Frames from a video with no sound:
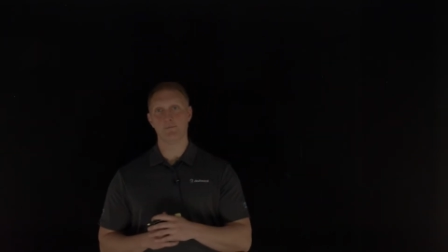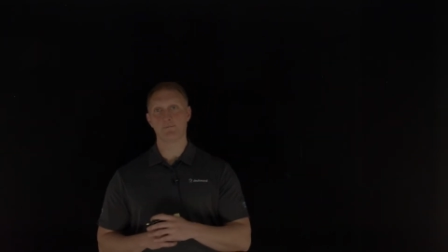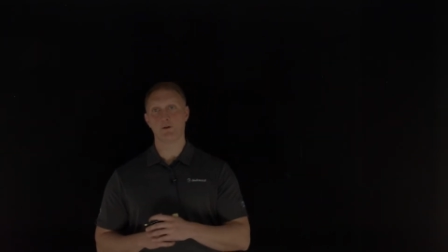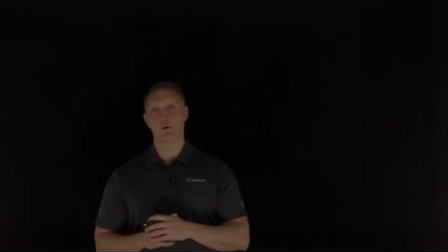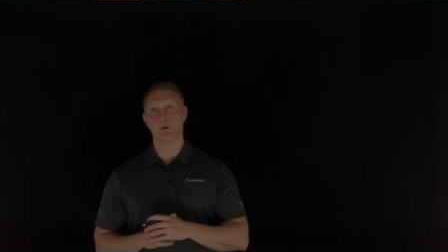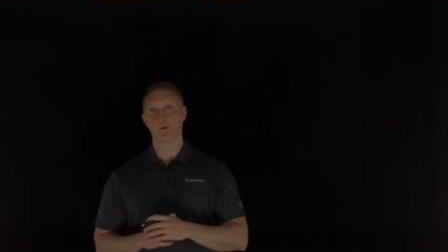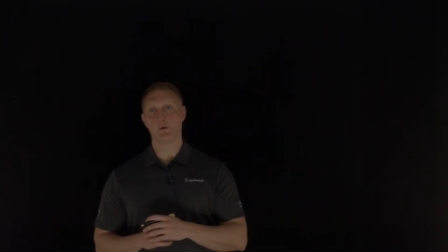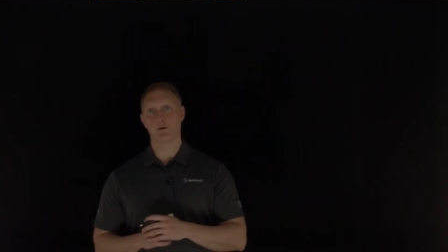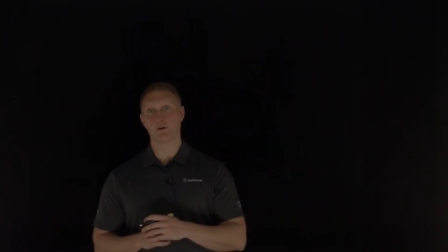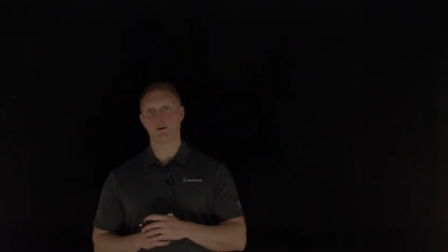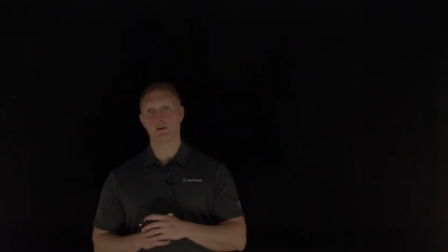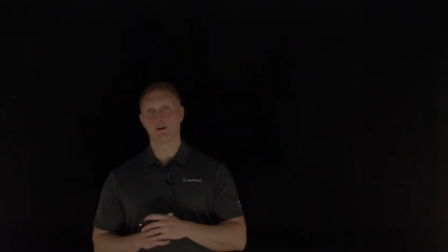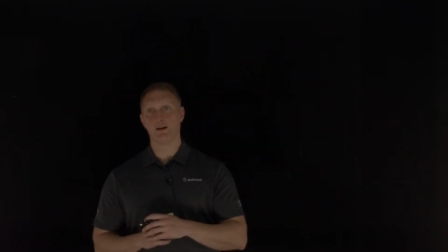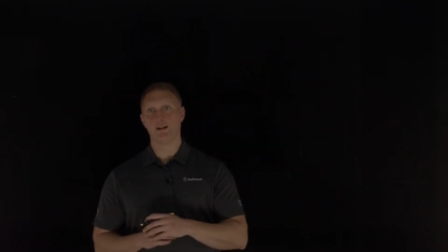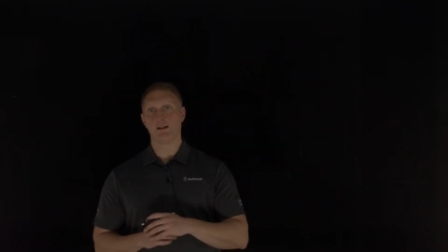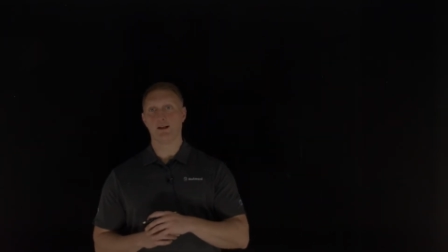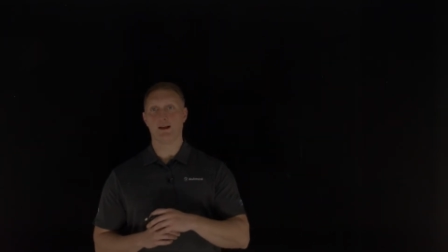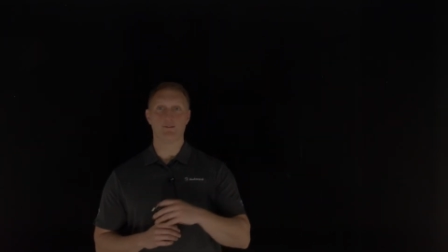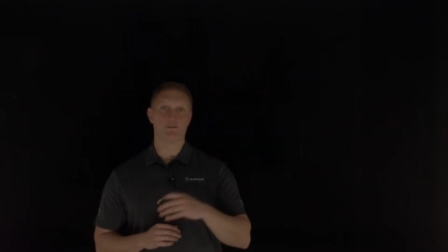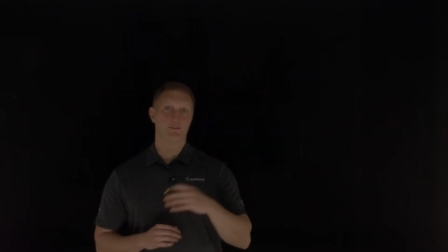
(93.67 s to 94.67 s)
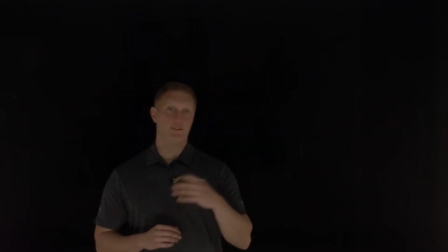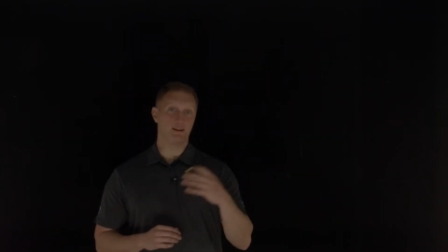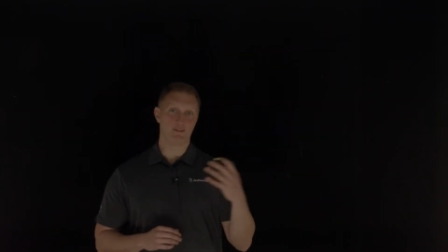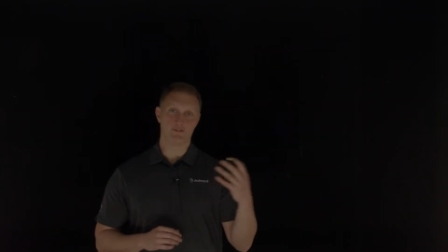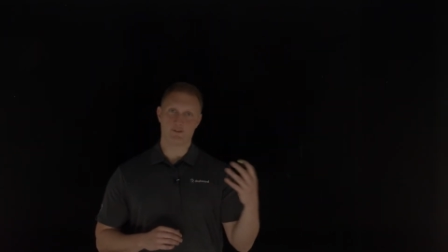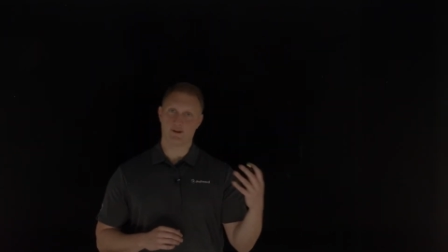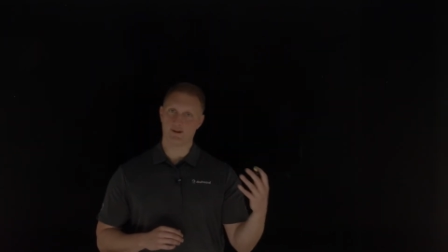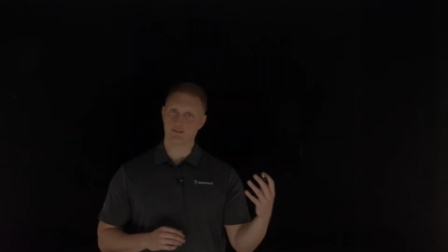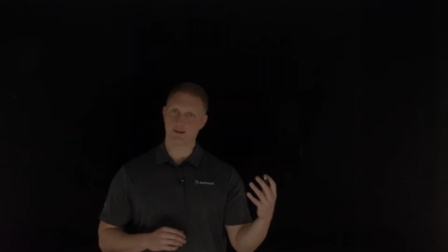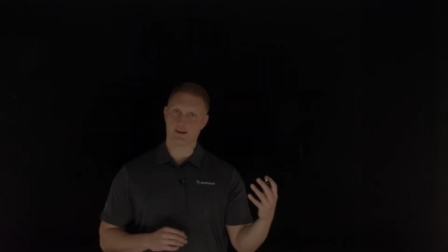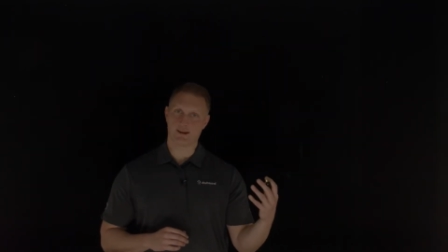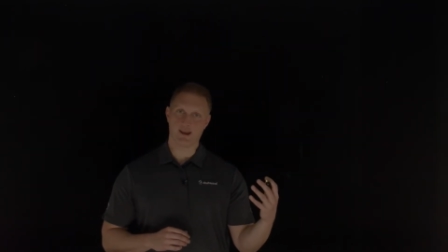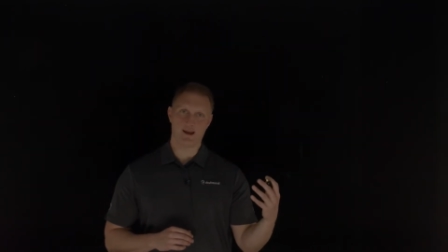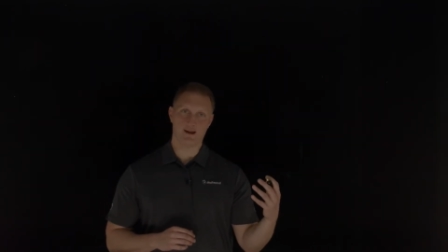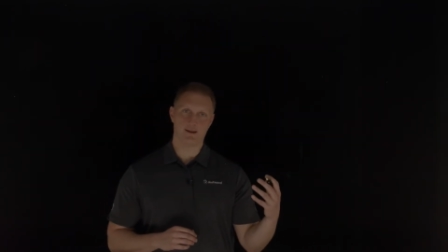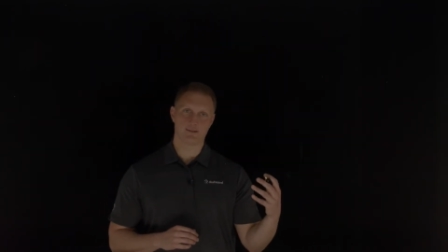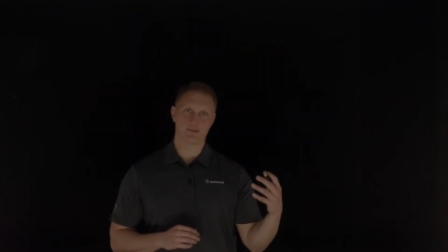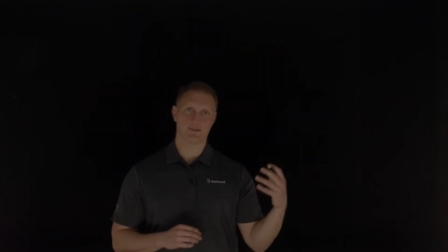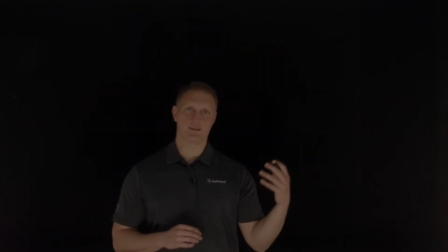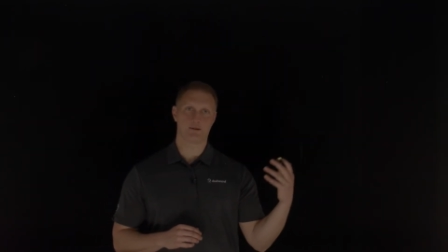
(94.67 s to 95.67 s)
or if default
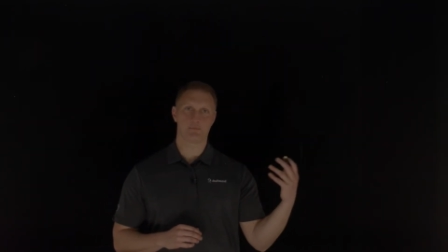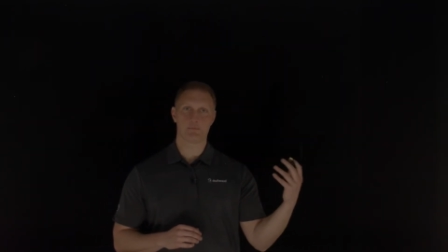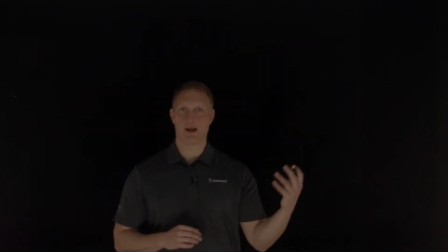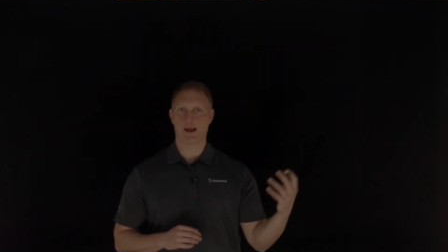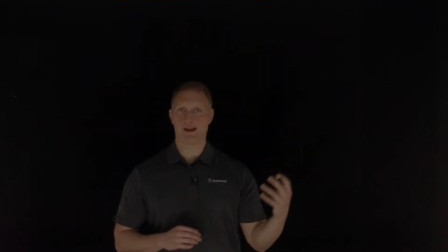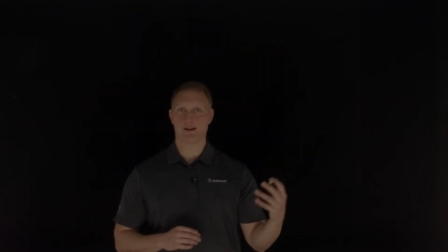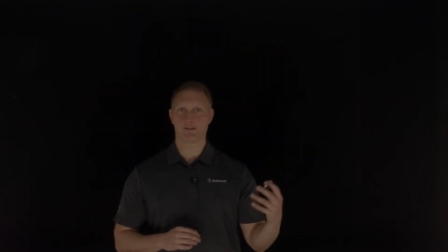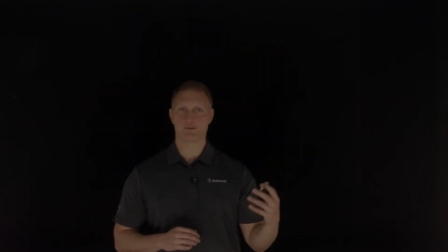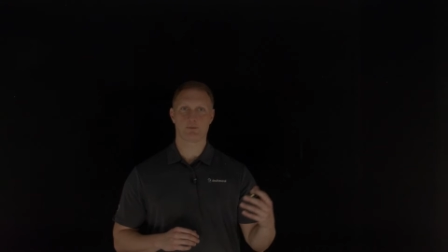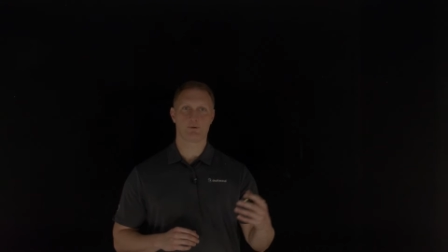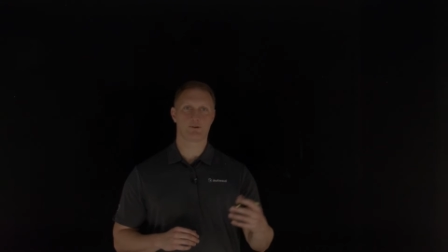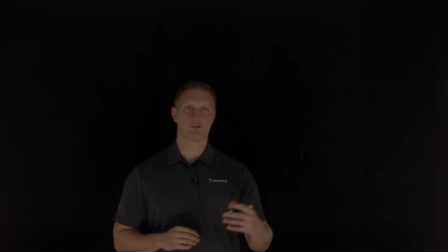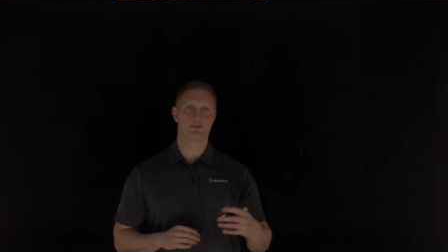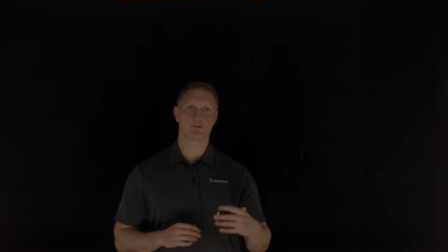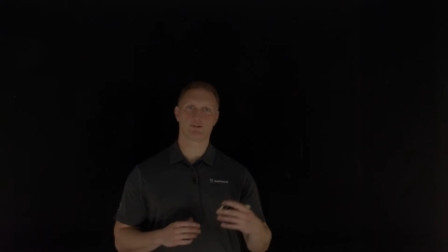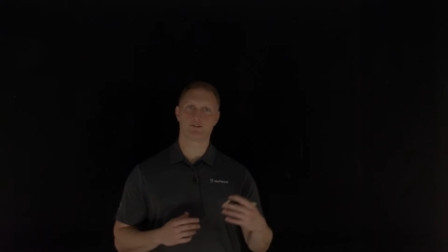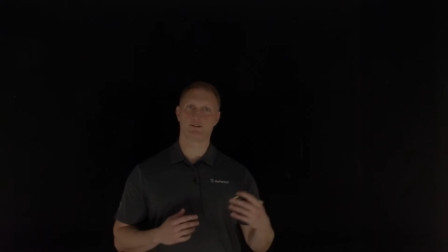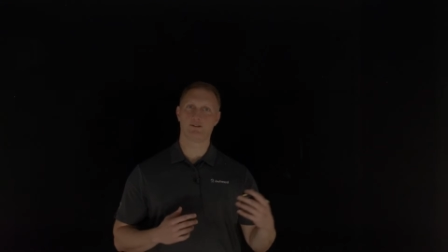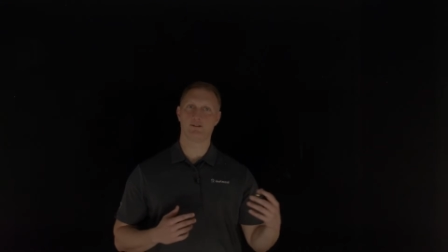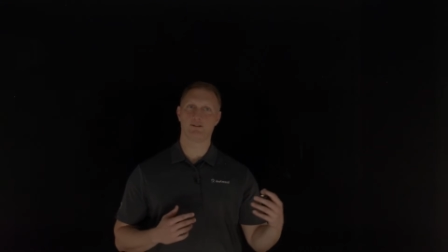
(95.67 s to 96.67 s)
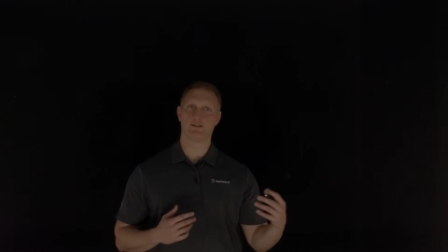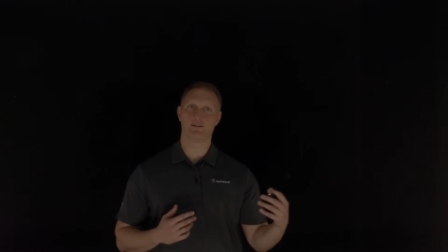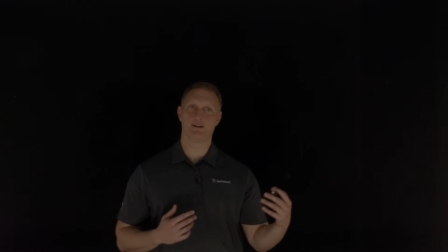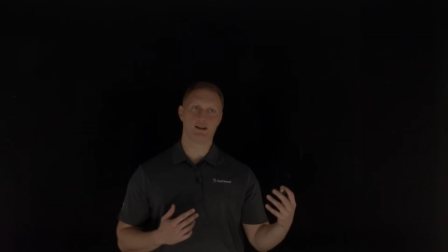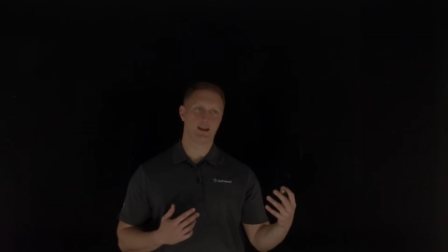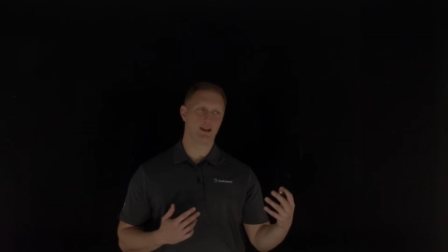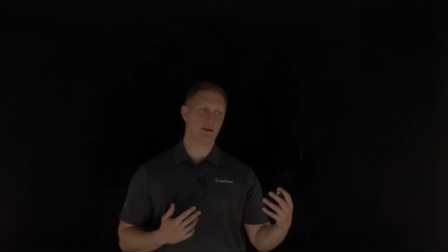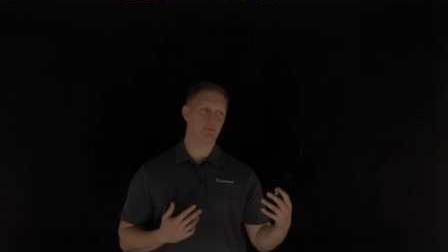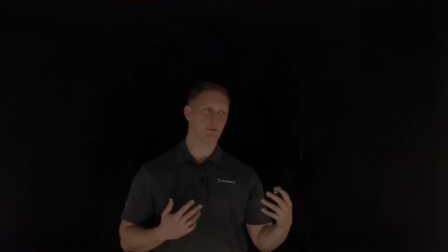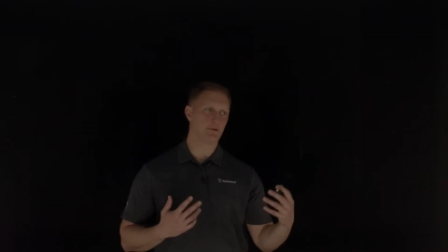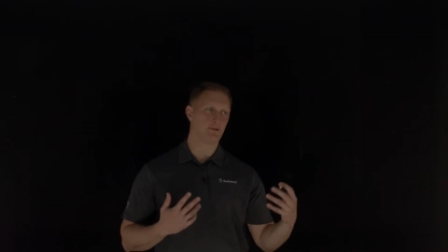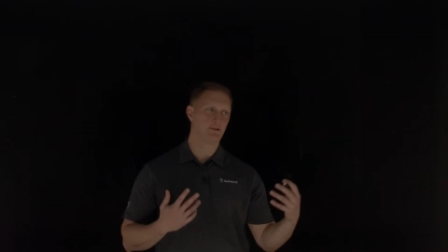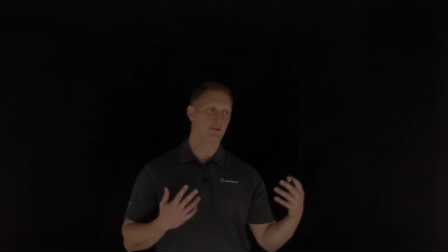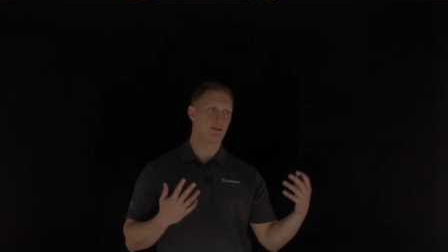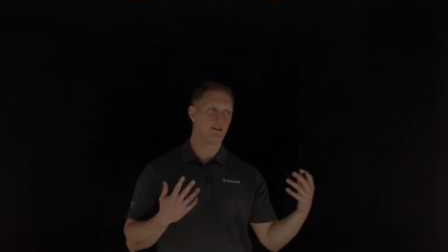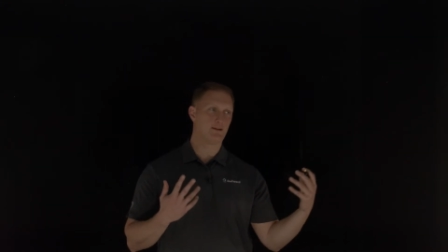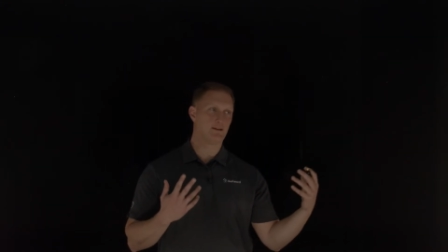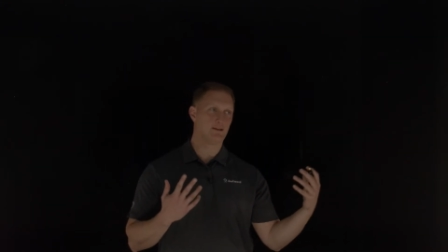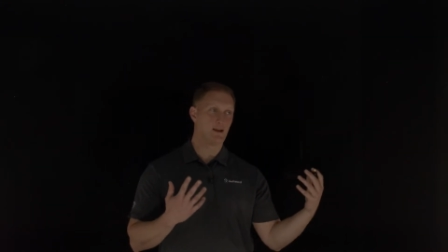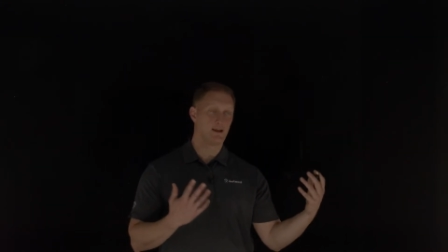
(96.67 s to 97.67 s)
accounts and their passwords are still enabled
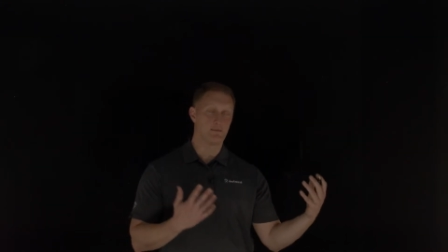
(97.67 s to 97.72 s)
and,